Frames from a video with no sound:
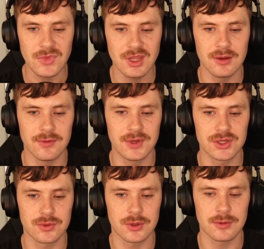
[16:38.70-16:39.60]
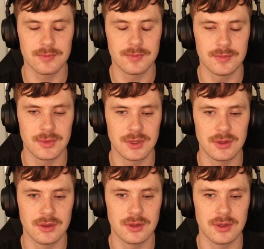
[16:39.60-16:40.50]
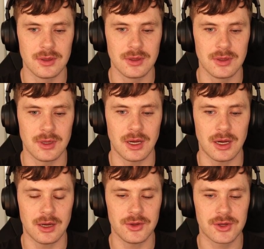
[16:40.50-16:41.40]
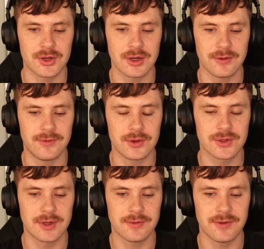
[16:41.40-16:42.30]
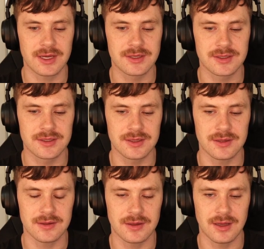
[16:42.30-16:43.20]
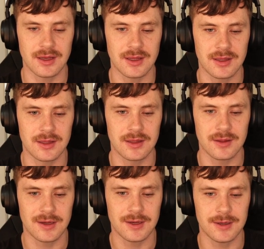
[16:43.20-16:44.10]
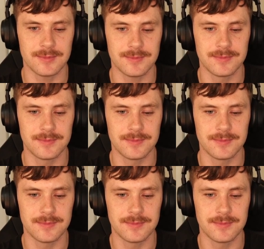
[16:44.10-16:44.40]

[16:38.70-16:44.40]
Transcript: Visual. You could turn off full screen effects, intense